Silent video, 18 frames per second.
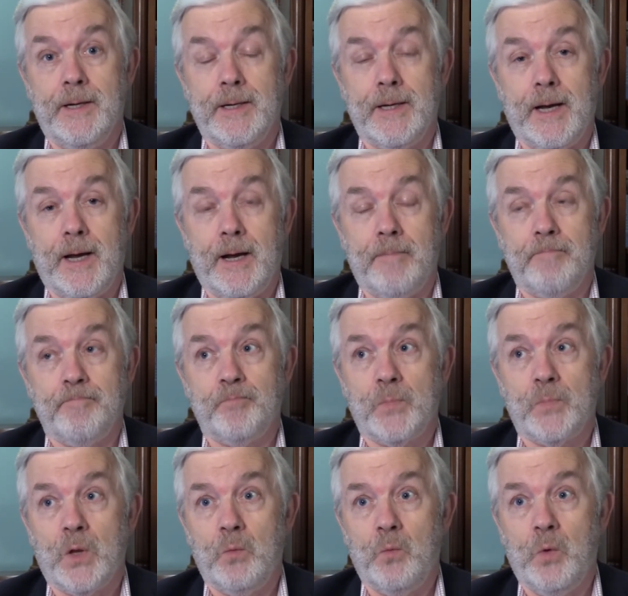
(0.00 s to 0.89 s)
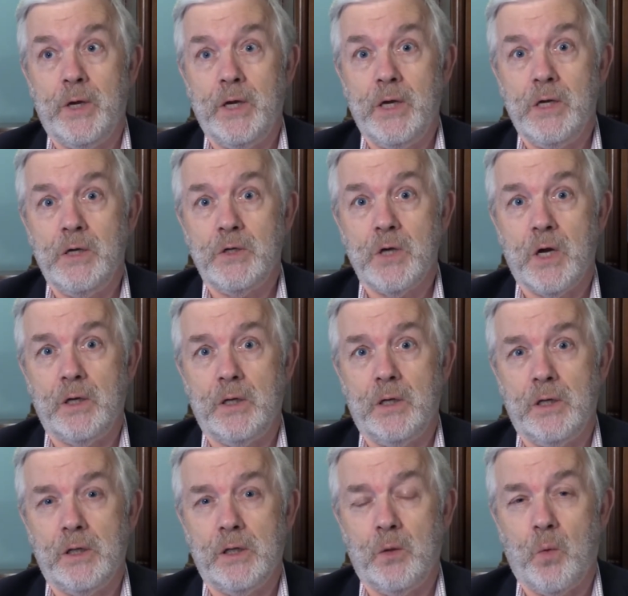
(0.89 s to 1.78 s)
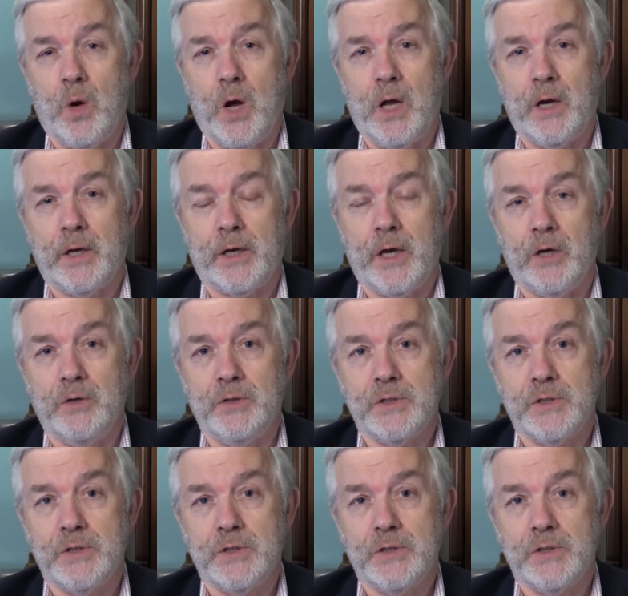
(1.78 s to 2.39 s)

Um, we, a little while ago,